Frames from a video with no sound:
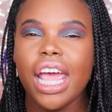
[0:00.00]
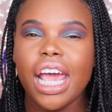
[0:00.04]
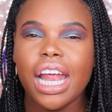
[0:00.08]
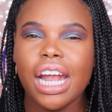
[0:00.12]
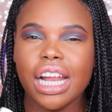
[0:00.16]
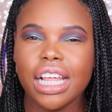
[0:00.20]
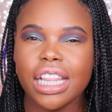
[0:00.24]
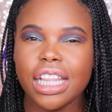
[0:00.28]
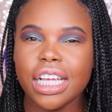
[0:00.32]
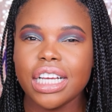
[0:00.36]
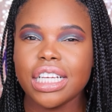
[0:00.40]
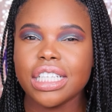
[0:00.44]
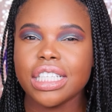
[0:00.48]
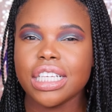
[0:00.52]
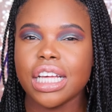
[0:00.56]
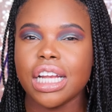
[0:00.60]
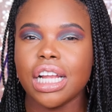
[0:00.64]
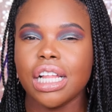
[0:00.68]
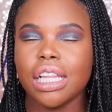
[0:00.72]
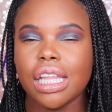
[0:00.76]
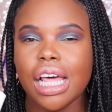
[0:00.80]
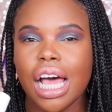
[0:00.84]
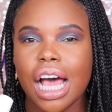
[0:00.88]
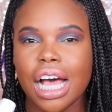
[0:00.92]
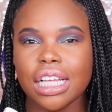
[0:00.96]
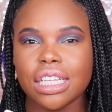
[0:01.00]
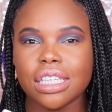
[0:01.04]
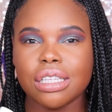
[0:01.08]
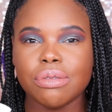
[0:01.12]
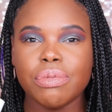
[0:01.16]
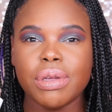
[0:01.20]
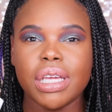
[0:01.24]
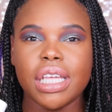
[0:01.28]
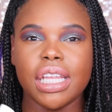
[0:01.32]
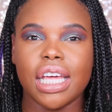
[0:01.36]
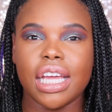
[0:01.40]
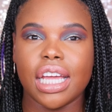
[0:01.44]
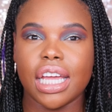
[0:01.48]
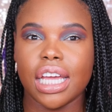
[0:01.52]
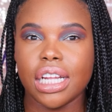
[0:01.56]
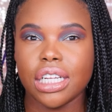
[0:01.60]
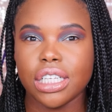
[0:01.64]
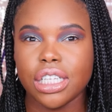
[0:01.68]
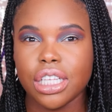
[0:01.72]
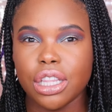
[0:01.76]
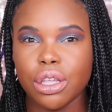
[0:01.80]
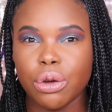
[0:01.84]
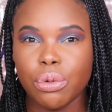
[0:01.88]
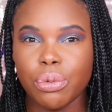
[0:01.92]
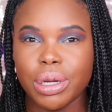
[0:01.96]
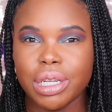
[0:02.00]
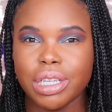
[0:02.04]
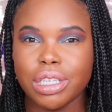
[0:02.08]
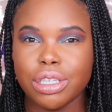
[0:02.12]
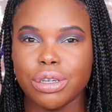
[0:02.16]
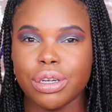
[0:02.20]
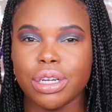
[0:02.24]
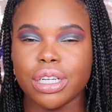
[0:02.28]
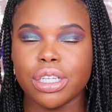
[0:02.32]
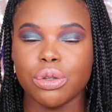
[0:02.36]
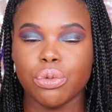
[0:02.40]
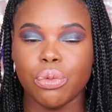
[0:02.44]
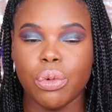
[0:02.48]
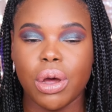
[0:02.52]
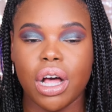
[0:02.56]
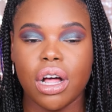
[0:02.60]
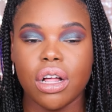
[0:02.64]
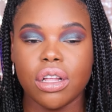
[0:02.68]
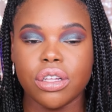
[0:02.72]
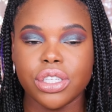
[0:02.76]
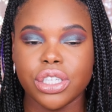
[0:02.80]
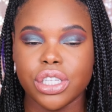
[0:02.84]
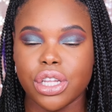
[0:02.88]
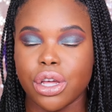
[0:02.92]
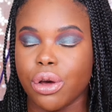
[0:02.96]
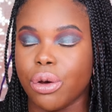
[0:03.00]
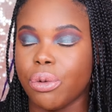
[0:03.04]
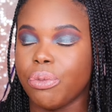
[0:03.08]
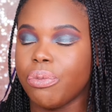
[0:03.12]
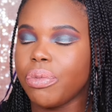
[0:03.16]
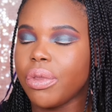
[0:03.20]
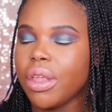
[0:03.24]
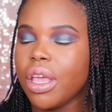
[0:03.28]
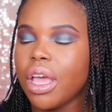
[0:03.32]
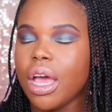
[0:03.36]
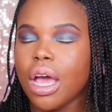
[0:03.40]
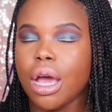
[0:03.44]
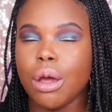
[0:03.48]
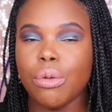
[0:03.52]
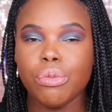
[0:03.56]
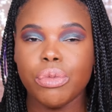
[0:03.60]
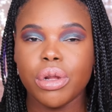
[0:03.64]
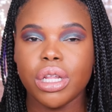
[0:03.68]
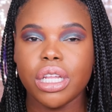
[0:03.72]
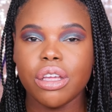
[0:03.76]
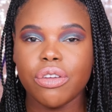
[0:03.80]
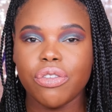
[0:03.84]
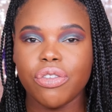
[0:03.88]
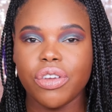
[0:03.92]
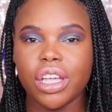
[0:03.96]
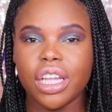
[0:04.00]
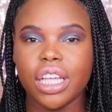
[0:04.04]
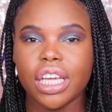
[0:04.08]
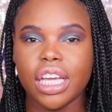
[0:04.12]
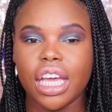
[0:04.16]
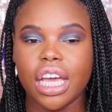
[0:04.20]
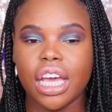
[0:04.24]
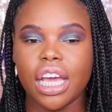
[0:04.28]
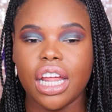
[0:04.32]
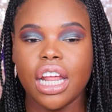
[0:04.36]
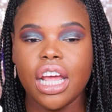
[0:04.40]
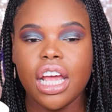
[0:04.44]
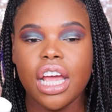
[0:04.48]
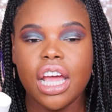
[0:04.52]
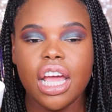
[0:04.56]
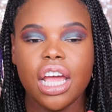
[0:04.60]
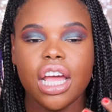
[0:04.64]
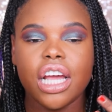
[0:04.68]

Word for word: and I think it's gonna last me like into the winter as well so I'm really feeling it.